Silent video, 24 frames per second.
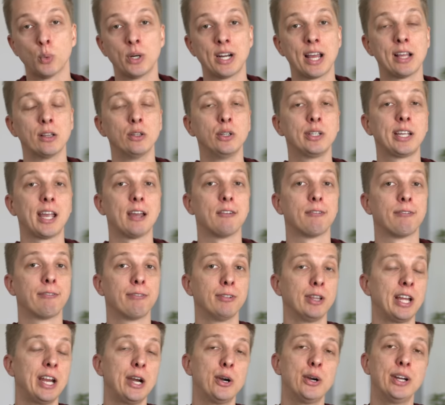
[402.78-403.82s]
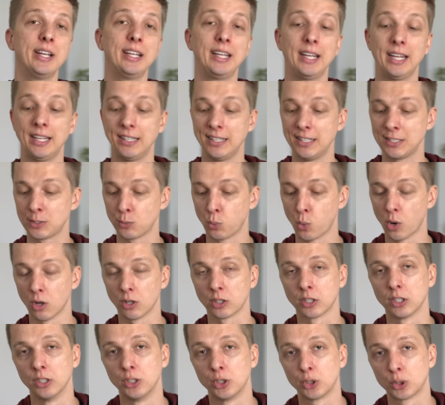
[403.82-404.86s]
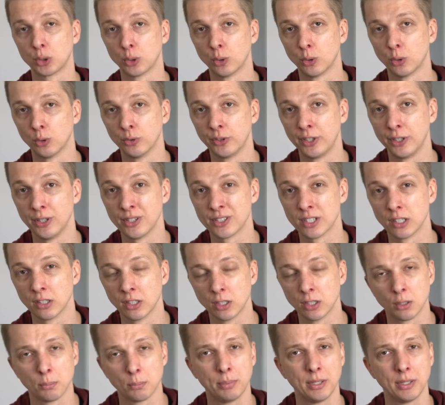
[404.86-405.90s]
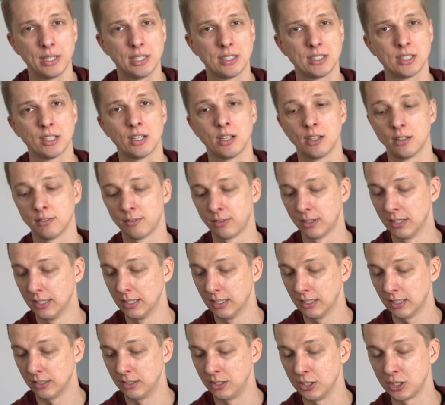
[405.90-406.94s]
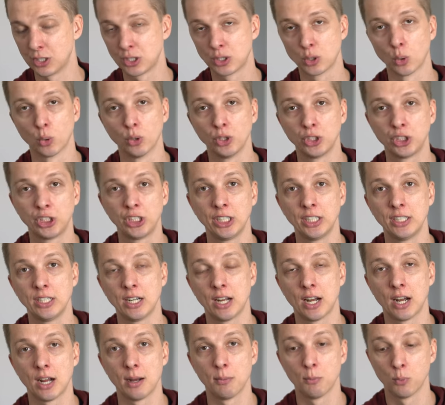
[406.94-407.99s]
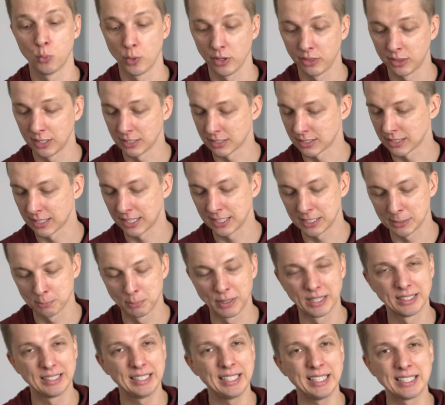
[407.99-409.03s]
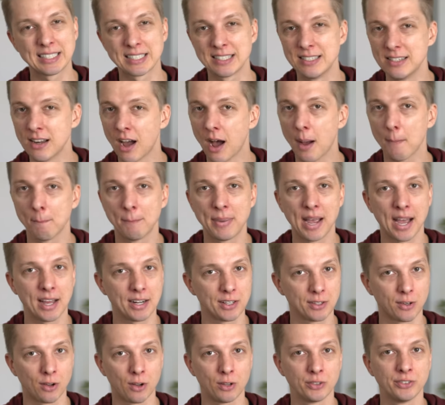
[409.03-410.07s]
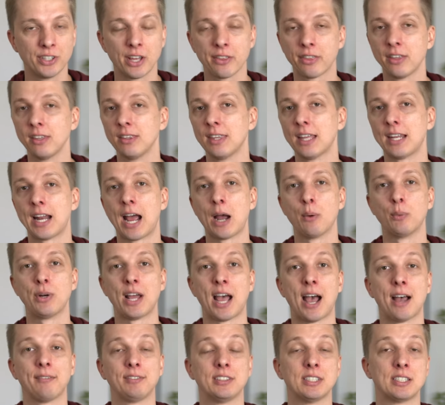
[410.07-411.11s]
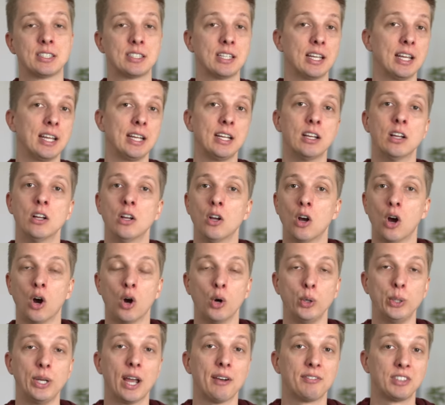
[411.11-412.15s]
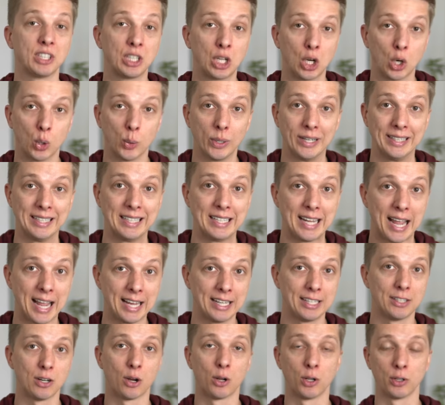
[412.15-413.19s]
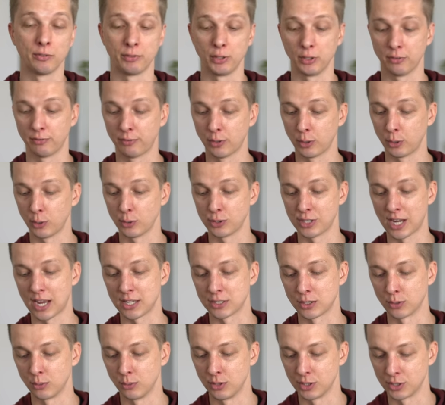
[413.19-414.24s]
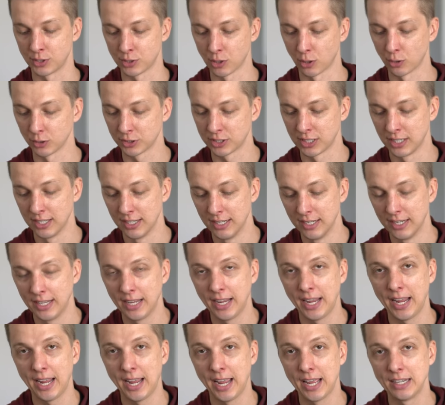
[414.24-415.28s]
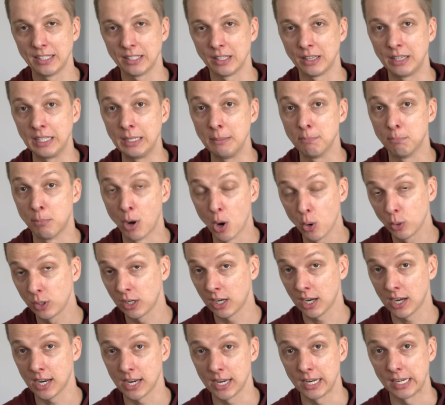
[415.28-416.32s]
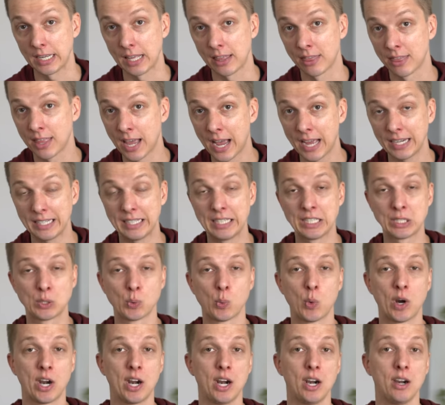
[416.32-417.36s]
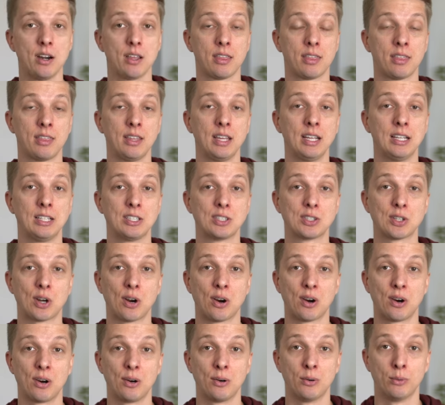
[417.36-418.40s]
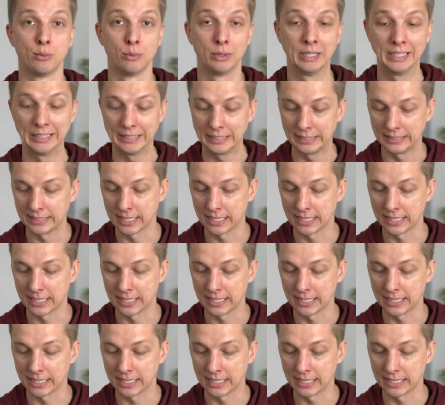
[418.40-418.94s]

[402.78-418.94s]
when I look at flaring, it is well controlled. There's a little bit of distortion with this lens, but it's not bad at all. Nothing that I would have to say, oh, you have to go in and edit all of your photos as a result. And the bokeh, that is where things are really